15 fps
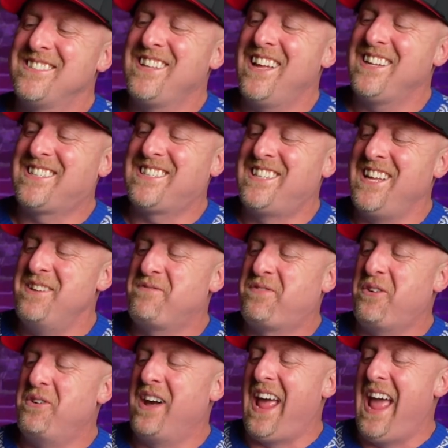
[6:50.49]
a
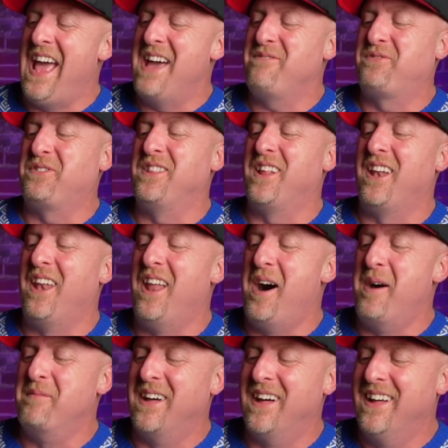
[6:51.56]
tinfoil hat for the
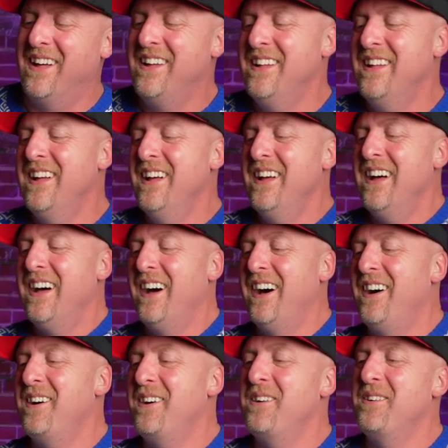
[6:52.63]
llama?
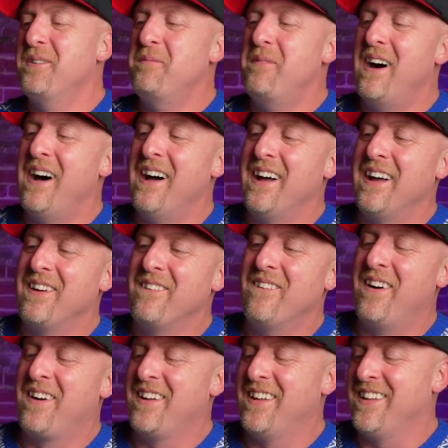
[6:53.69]
Oh my
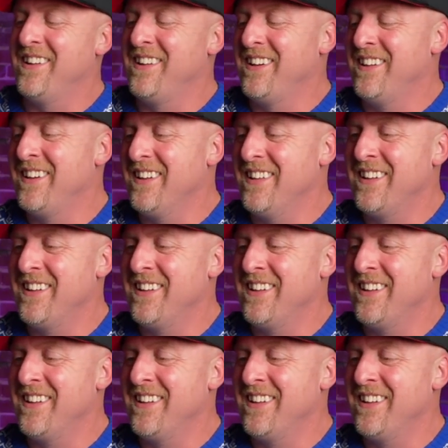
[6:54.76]
word.